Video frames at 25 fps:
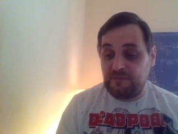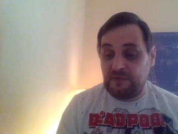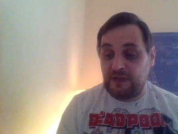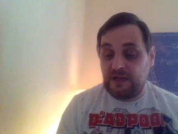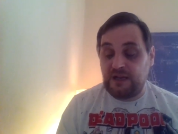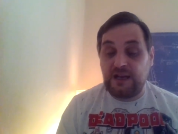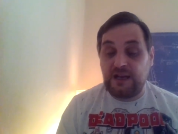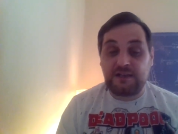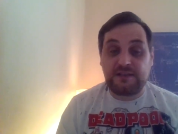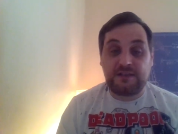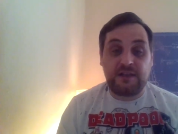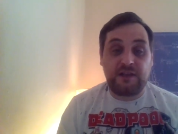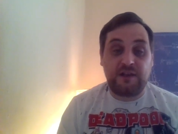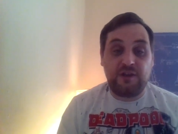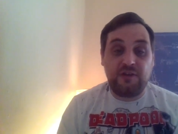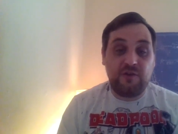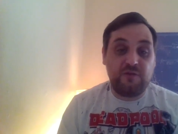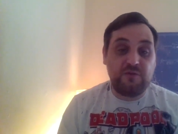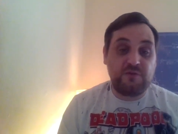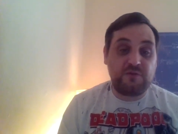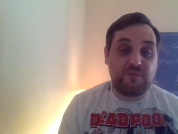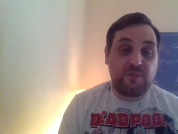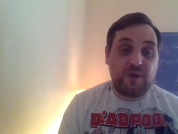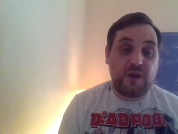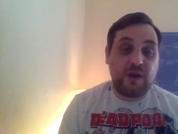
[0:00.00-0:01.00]
Classic
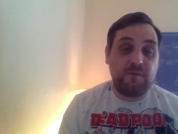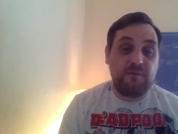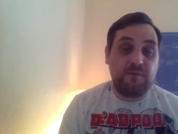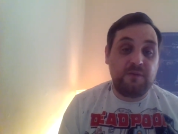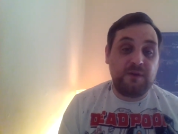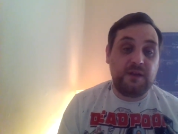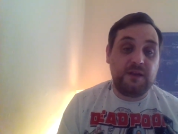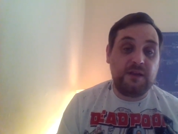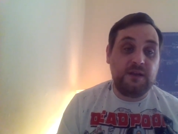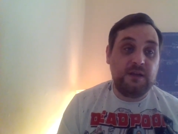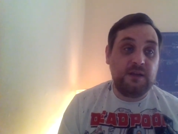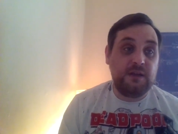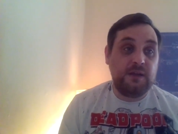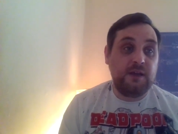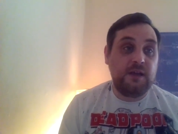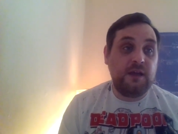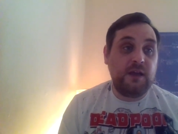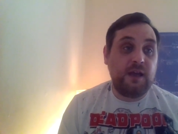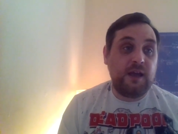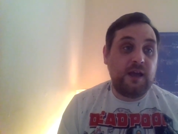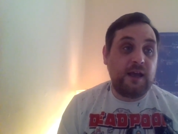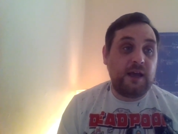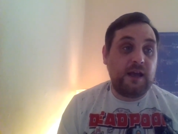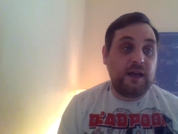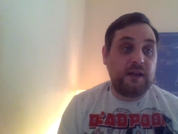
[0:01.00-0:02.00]
is probably
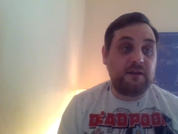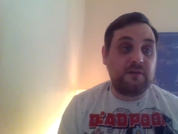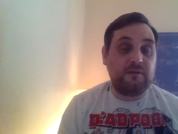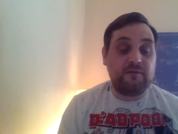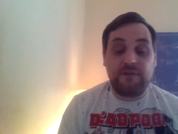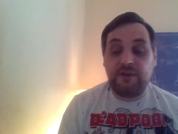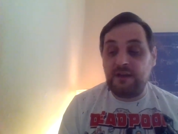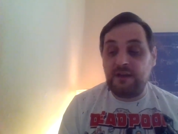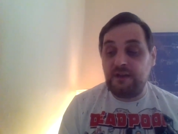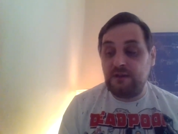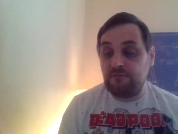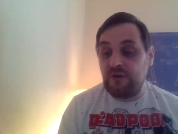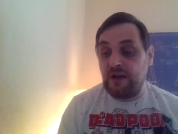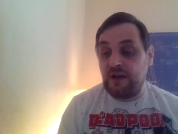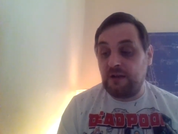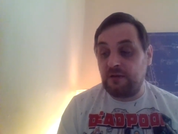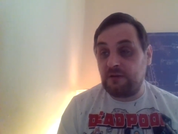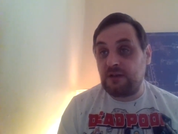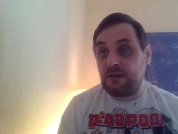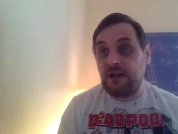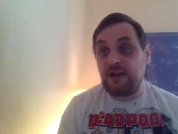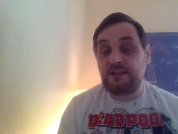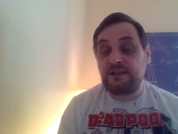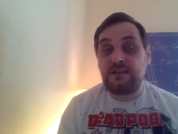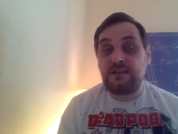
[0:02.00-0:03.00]
uh, the re- well,
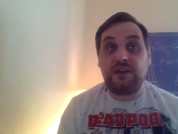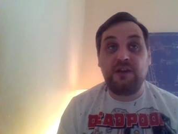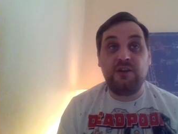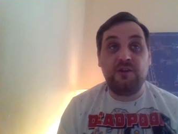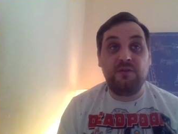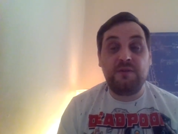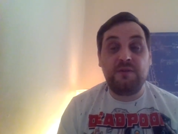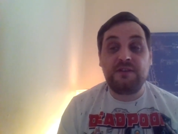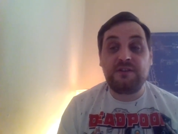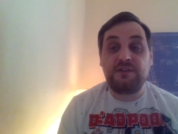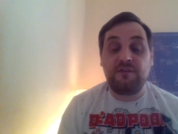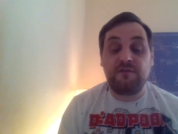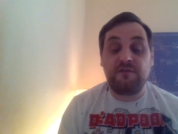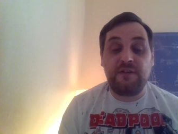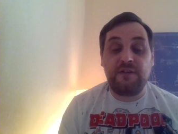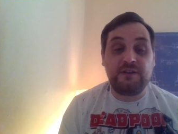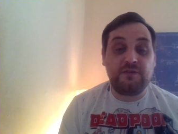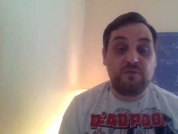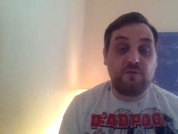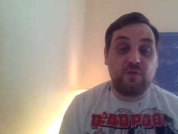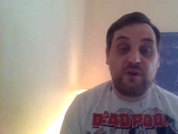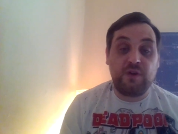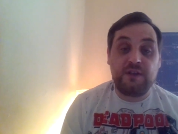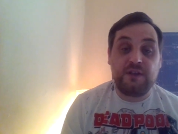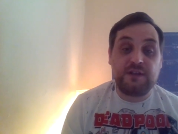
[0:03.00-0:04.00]
Classic Who is the
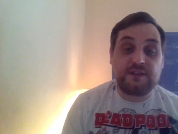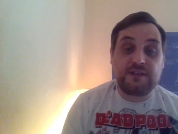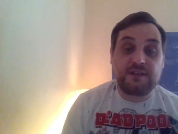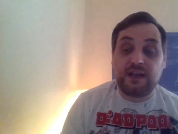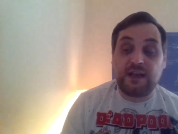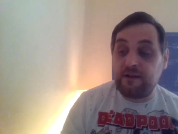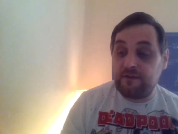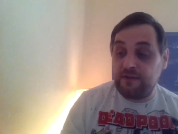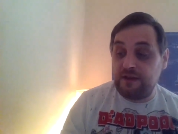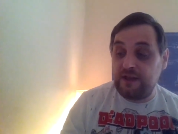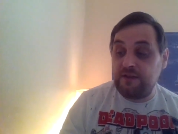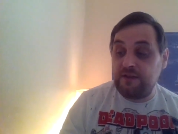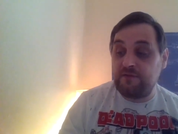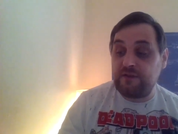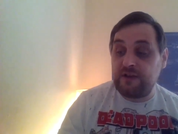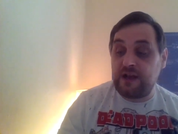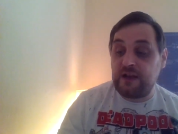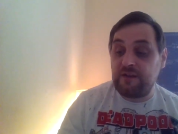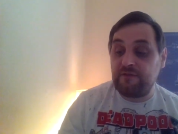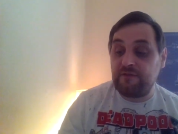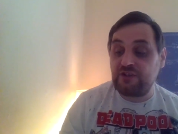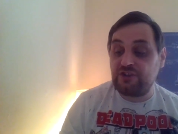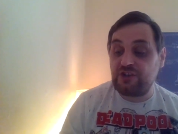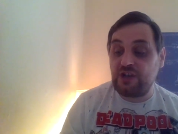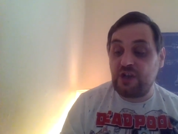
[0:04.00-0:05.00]
reason why you have, even
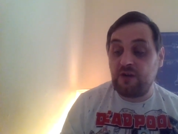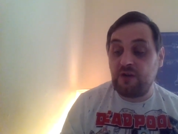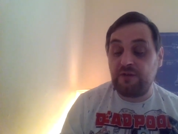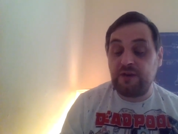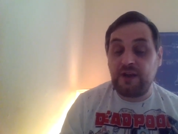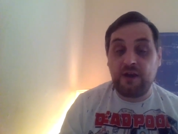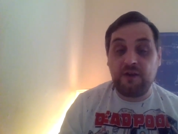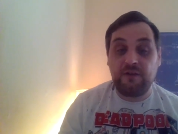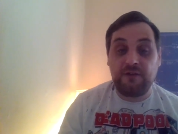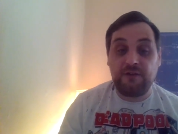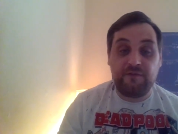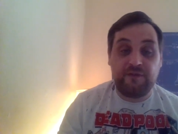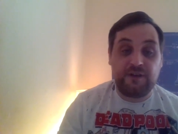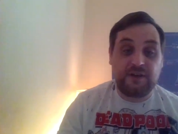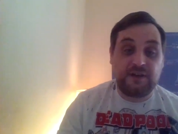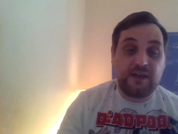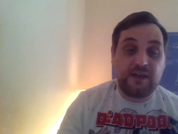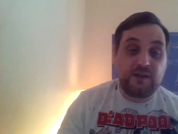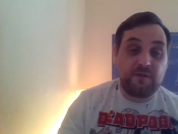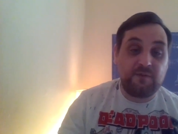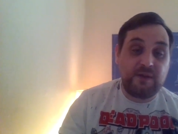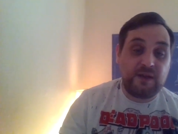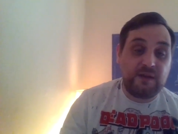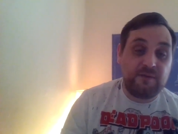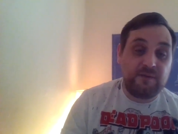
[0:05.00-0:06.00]
have a show now. And if you
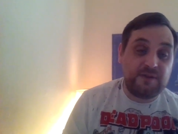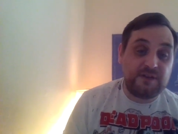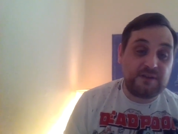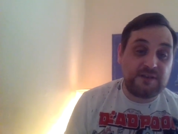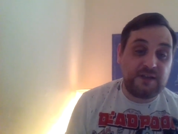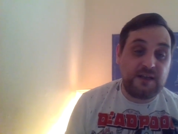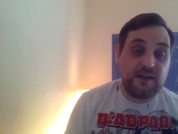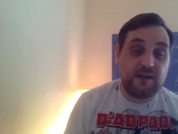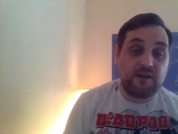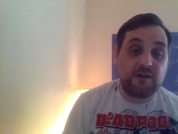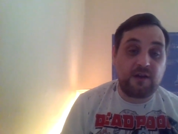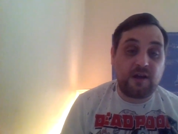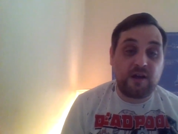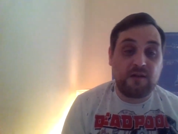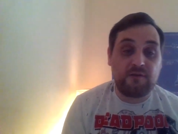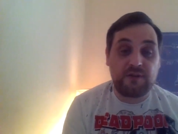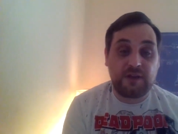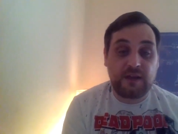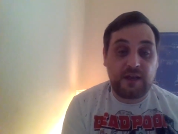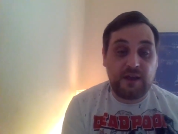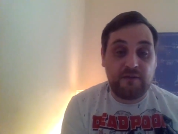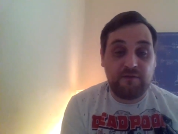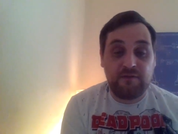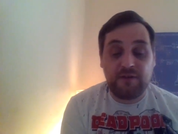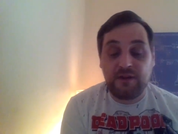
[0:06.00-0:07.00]
think BBC are going
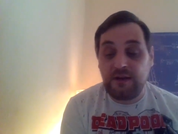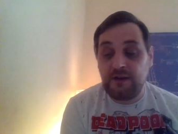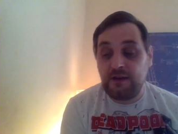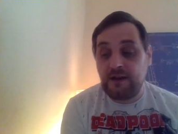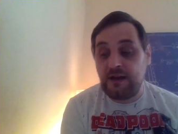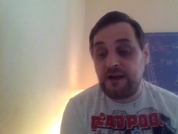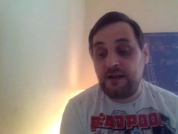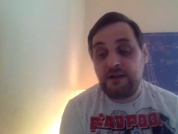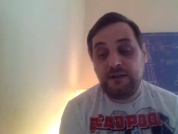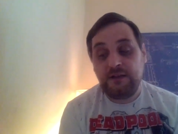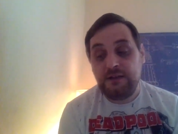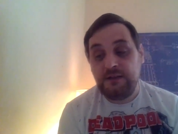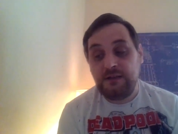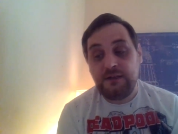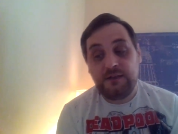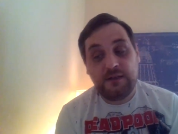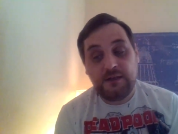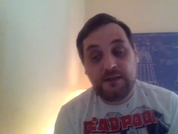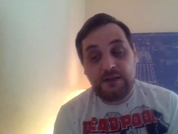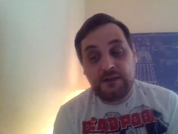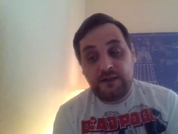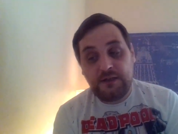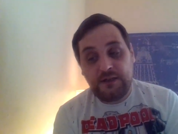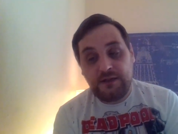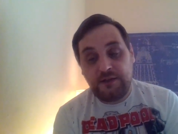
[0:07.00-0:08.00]
to get rid of that,
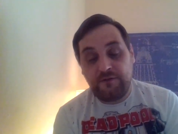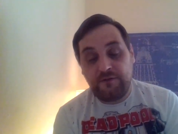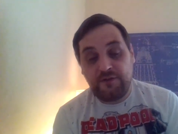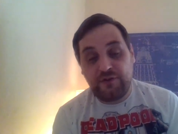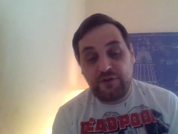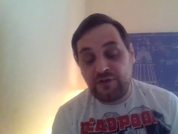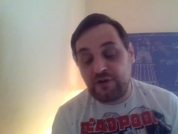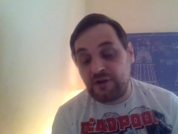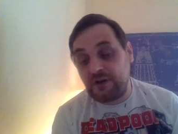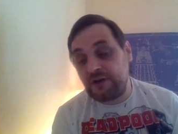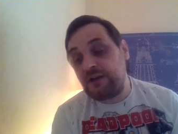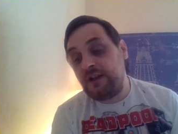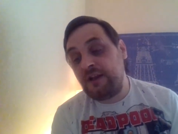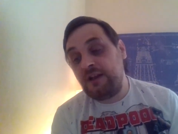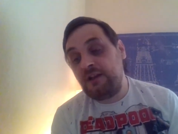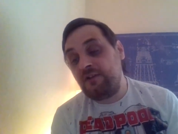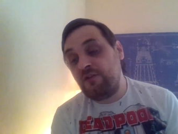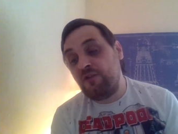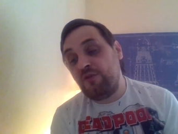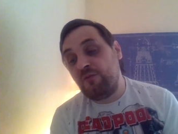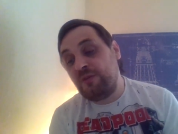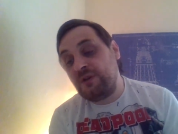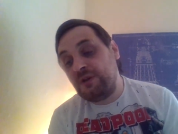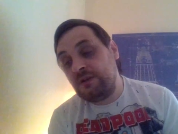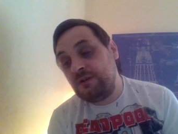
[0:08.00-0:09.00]
you have another thing
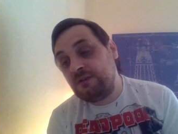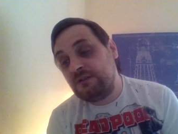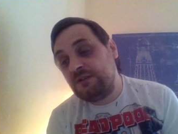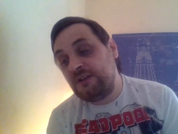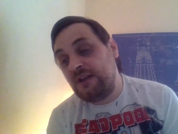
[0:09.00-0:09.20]
coming.